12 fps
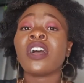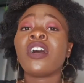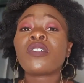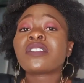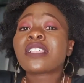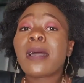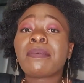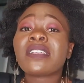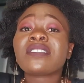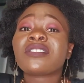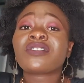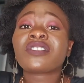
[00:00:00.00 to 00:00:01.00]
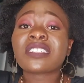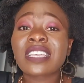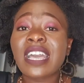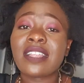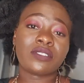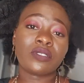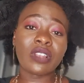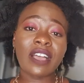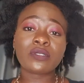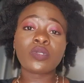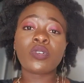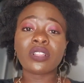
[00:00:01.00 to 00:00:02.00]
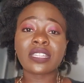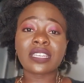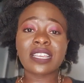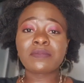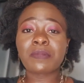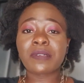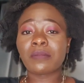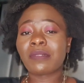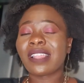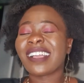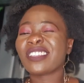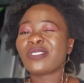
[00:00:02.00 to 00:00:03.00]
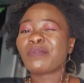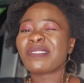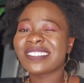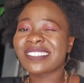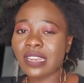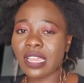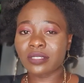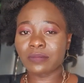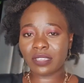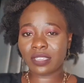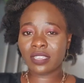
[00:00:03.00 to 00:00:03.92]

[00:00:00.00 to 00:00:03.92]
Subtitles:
Or some places you just can't. You'll have to call the next person, like, can you please scratch me?